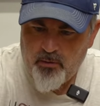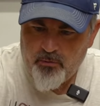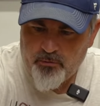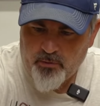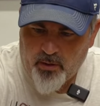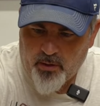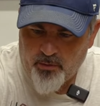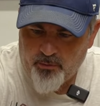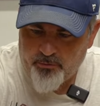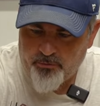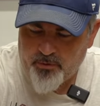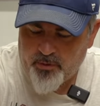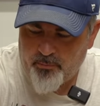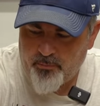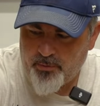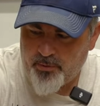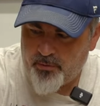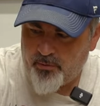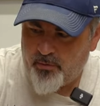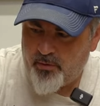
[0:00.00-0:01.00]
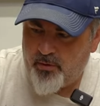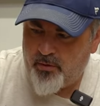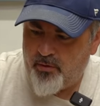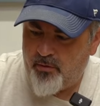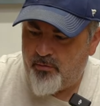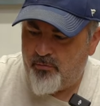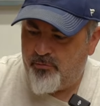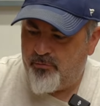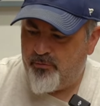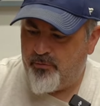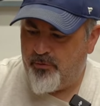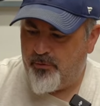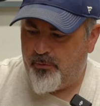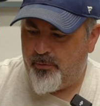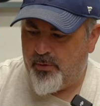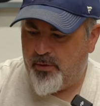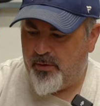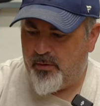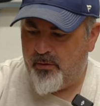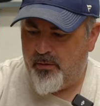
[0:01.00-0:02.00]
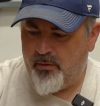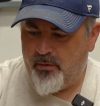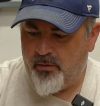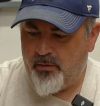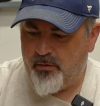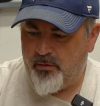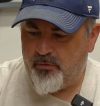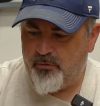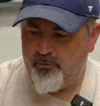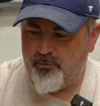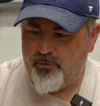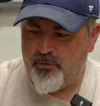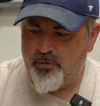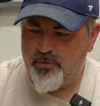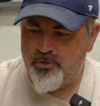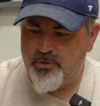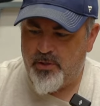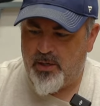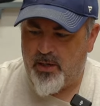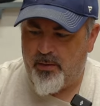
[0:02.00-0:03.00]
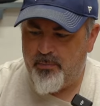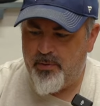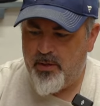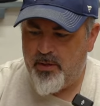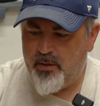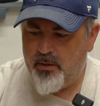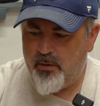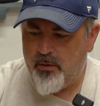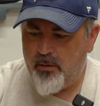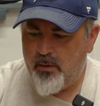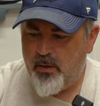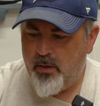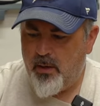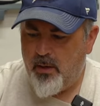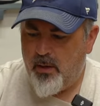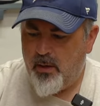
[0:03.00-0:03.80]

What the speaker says: so I was in the middle of doing this first job here,